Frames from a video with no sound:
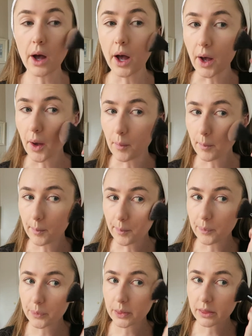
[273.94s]

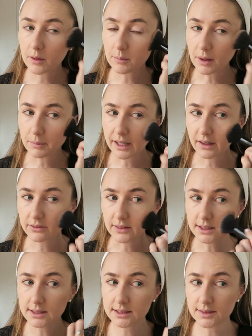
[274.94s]
by
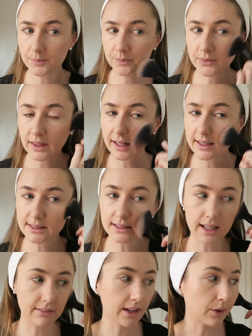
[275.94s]
Benefits, and I still
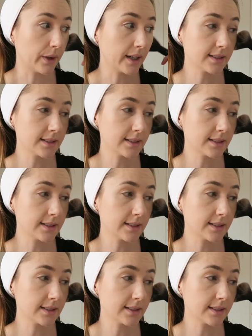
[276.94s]
love that one.